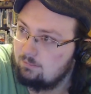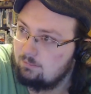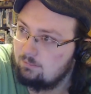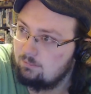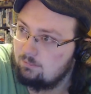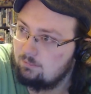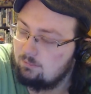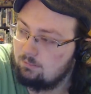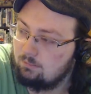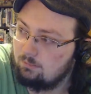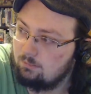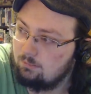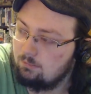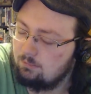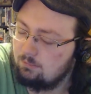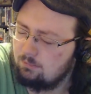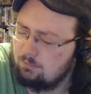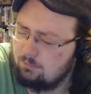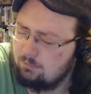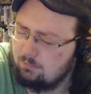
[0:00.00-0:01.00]

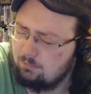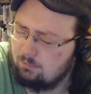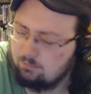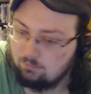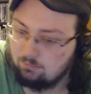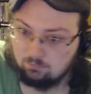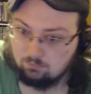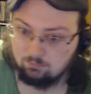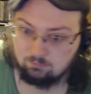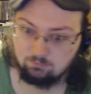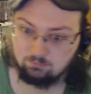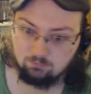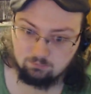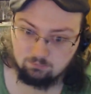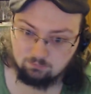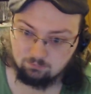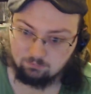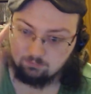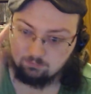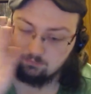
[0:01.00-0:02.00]

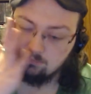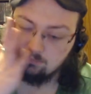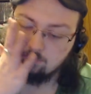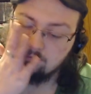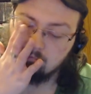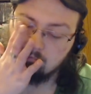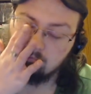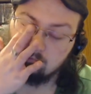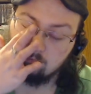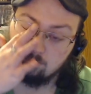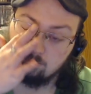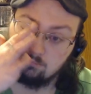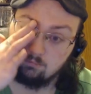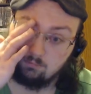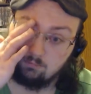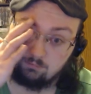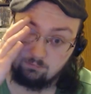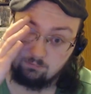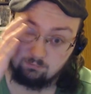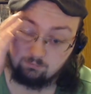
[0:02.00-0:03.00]

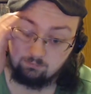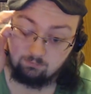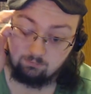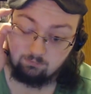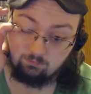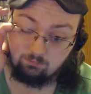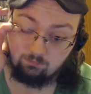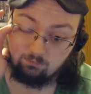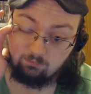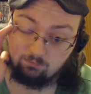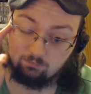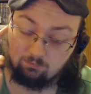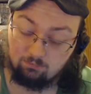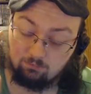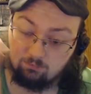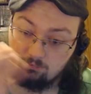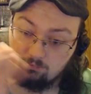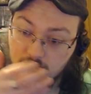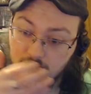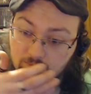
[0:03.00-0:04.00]

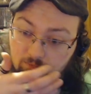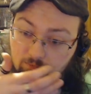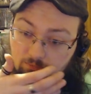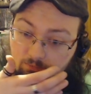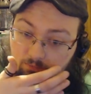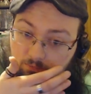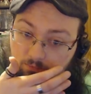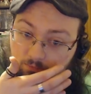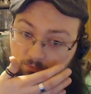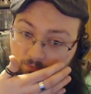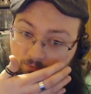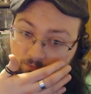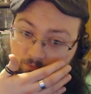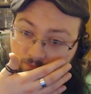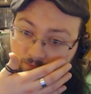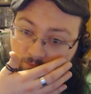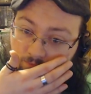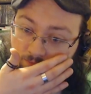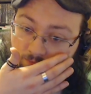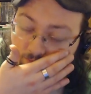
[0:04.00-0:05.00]

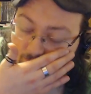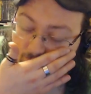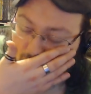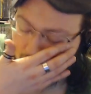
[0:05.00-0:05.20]
Nobody speaks.